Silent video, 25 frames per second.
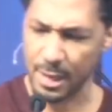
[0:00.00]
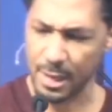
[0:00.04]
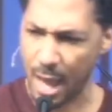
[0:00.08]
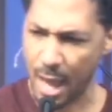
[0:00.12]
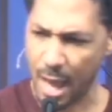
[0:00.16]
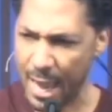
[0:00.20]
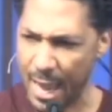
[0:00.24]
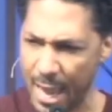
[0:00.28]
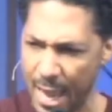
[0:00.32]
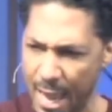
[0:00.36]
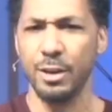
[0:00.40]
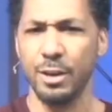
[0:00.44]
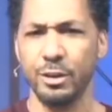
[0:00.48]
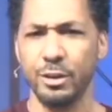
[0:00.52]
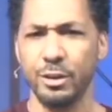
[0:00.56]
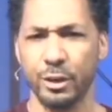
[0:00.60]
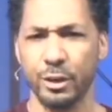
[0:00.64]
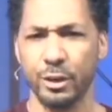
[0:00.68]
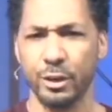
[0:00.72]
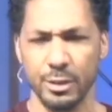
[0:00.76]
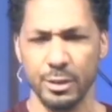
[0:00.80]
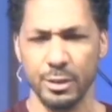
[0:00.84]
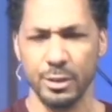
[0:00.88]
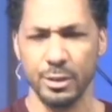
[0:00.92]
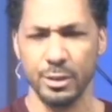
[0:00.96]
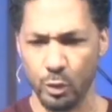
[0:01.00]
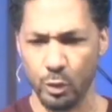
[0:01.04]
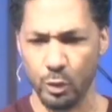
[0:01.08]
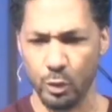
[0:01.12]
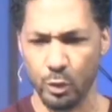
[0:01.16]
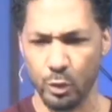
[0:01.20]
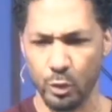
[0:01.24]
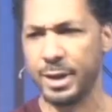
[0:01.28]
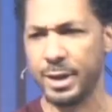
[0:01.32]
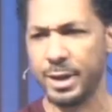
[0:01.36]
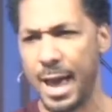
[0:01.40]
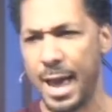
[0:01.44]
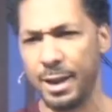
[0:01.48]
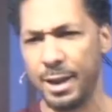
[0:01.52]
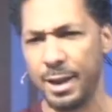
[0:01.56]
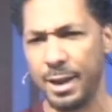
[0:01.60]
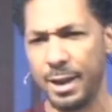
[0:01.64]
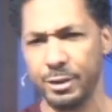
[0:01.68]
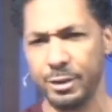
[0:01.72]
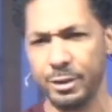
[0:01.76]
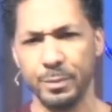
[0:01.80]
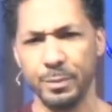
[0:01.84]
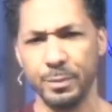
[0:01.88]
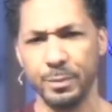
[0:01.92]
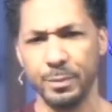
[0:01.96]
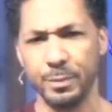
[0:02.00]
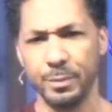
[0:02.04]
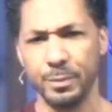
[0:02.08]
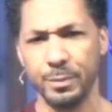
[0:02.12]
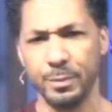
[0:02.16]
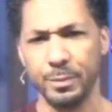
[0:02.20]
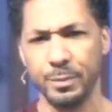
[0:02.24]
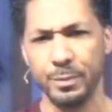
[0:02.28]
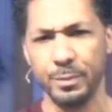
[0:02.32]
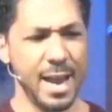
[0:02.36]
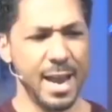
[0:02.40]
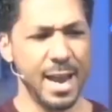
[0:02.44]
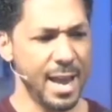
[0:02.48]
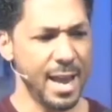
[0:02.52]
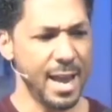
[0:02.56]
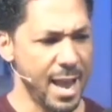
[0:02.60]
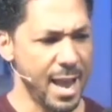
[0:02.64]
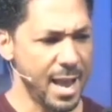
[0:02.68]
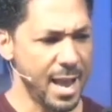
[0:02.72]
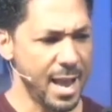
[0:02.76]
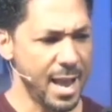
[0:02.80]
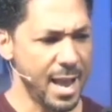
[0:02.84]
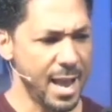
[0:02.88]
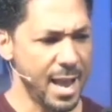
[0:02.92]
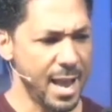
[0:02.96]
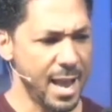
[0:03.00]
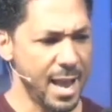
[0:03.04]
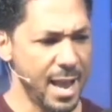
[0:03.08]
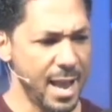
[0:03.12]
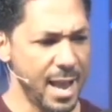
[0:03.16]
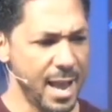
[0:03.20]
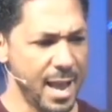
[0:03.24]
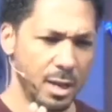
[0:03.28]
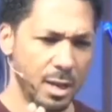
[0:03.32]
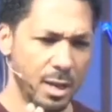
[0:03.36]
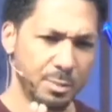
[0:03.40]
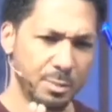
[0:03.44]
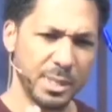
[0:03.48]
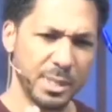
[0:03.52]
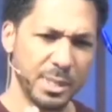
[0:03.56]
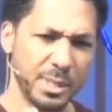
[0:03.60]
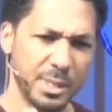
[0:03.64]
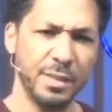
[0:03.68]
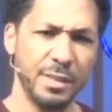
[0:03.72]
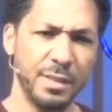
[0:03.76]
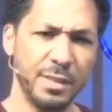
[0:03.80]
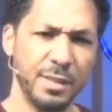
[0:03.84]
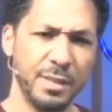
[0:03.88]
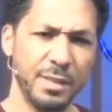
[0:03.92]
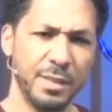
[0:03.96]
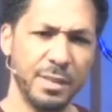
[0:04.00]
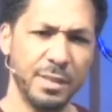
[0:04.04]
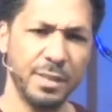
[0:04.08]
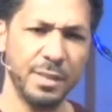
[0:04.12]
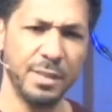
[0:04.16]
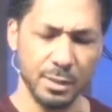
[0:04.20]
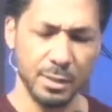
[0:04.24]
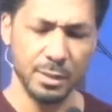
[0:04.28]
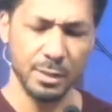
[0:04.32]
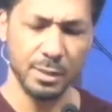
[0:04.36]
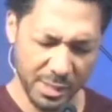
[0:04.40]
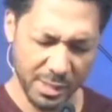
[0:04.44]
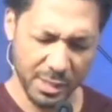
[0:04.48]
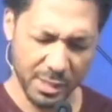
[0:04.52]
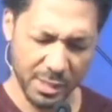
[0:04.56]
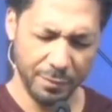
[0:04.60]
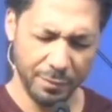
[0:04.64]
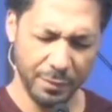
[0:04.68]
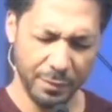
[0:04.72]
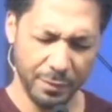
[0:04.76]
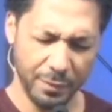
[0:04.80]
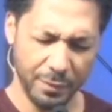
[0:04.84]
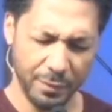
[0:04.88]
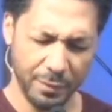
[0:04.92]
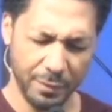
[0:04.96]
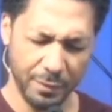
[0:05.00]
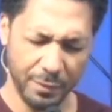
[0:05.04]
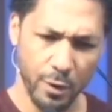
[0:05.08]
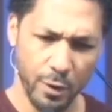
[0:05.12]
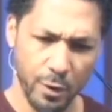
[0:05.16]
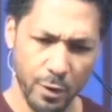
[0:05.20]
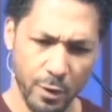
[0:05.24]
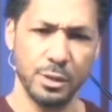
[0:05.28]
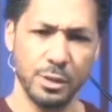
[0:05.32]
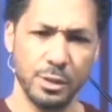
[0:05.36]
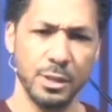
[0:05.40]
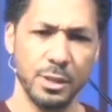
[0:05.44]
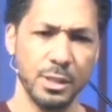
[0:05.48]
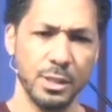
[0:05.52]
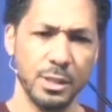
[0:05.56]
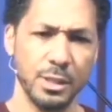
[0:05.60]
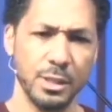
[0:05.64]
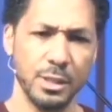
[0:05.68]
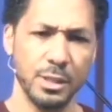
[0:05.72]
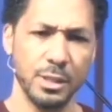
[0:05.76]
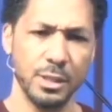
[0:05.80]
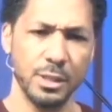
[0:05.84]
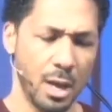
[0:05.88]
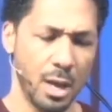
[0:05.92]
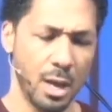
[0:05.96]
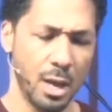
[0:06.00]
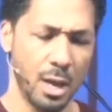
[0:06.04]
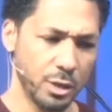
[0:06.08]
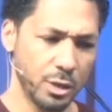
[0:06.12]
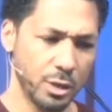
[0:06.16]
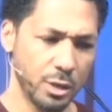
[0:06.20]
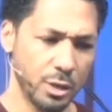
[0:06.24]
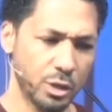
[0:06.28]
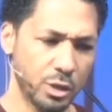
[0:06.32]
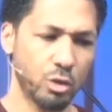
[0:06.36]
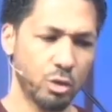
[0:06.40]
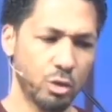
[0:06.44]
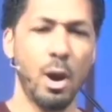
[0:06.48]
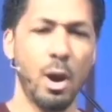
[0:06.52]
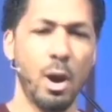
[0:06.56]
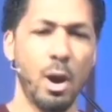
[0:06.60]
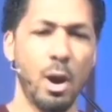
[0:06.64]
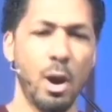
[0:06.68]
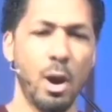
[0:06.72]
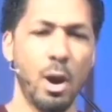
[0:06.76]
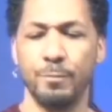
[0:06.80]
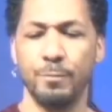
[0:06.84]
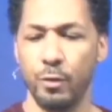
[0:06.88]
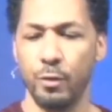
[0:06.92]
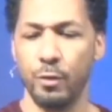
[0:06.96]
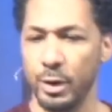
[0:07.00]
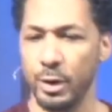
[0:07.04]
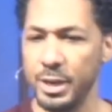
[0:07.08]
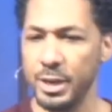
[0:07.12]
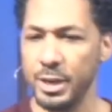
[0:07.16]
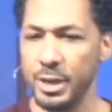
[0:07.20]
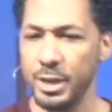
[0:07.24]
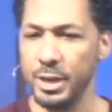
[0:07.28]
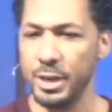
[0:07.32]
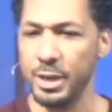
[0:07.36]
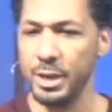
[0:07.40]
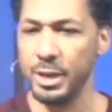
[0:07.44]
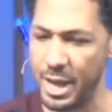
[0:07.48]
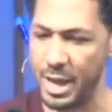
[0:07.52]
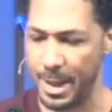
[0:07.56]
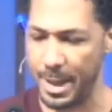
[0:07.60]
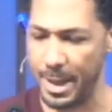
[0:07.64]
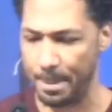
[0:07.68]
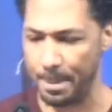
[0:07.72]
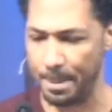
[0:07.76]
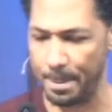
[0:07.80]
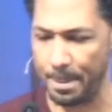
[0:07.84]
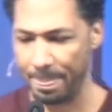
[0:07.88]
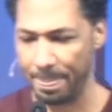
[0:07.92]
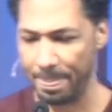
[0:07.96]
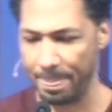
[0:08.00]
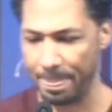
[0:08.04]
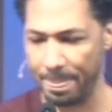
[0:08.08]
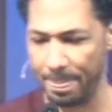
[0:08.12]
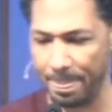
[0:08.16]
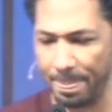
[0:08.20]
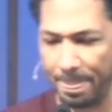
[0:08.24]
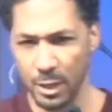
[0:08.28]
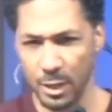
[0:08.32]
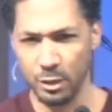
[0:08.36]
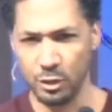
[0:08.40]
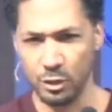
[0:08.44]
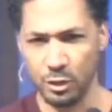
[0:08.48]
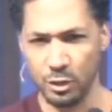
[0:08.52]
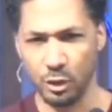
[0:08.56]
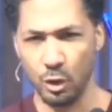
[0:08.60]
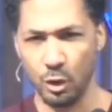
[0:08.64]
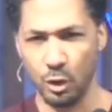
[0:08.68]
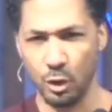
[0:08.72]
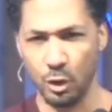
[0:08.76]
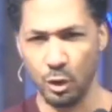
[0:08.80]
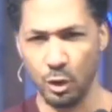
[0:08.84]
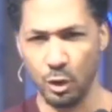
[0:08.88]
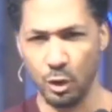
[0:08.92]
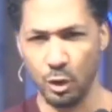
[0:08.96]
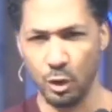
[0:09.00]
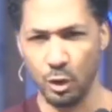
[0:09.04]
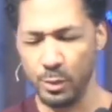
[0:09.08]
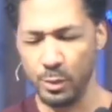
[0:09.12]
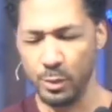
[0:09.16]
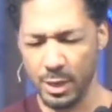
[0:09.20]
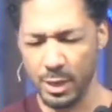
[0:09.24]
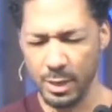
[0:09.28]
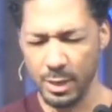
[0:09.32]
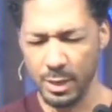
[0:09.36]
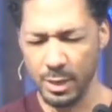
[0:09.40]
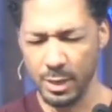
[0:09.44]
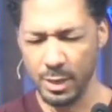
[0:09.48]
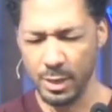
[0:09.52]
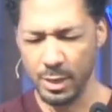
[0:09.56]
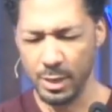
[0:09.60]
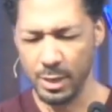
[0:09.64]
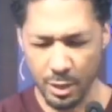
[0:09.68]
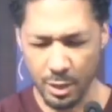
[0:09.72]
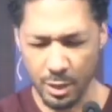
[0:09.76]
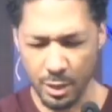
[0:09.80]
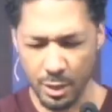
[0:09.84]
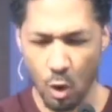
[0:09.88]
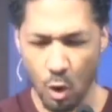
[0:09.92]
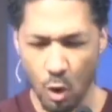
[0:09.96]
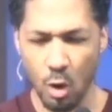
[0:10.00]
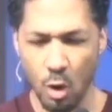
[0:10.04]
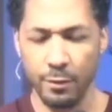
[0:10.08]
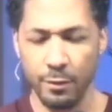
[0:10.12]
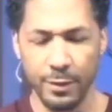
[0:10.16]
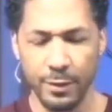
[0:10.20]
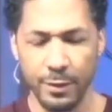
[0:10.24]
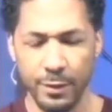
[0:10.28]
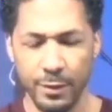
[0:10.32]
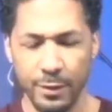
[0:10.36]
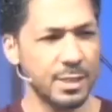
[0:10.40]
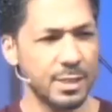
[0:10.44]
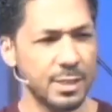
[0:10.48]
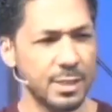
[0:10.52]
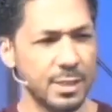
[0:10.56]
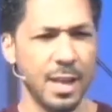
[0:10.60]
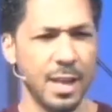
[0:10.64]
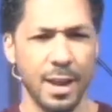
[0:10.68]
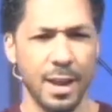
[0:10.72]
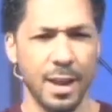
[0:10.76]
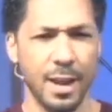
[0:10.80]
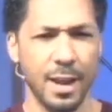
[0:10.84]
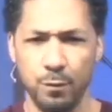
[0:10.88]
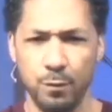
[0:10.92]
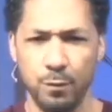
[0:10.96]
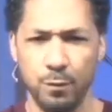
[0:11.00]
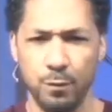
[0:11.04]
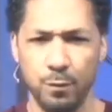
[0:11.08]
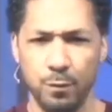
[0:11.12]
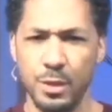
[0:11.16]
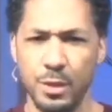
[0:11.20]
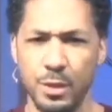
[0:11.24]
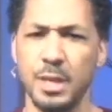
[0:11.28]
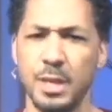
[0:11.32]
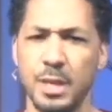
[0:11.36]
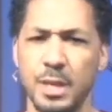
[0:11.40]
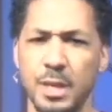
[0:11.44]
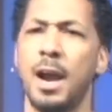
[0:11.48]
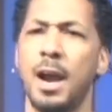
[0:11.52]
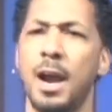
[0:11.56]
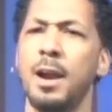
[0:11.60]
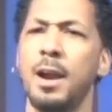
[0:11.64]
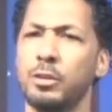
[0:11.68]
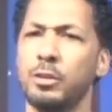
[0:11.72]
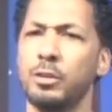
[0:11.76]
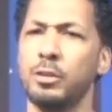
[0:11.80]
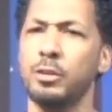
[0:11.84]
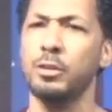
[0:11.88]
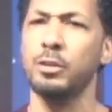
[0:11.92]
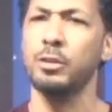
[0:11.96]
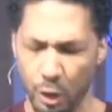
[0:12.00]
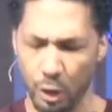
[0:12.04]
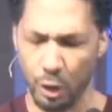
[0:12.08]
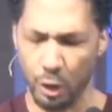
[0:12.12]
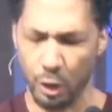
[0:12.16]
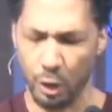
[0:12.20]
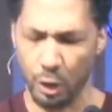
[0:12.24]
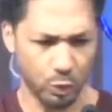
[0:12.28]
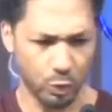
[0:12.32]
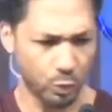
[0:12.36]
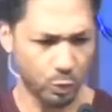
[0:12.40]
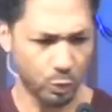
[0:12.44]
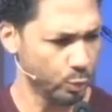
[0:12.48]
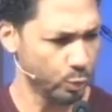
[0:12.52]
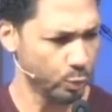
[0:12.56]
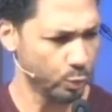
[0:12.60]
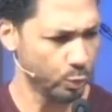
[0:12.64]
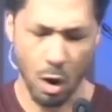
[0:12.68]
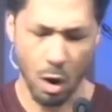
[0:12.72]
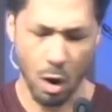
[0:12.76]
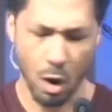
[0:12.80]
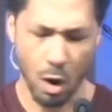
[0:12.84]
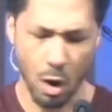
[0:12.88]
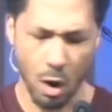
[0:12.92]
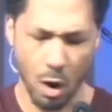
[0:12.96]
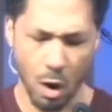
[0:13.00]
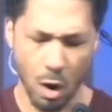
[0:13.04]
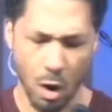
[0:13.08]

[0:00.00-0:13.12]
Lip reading: a calendar. It's a three-year calendar that has specific verses ascribed for each day. And so the thought of it is that if the entire church, regardless